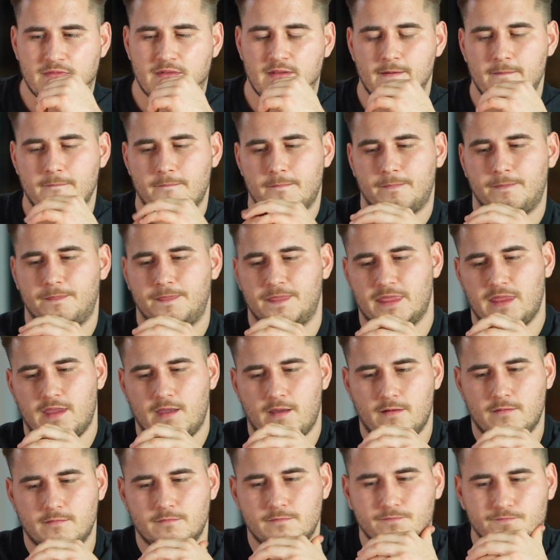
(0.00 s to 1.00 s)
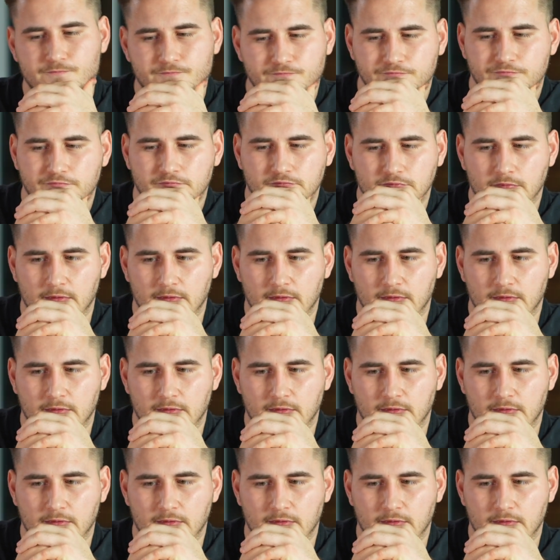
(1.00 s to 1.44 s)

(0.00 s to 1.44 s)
That's for the lifetime access, the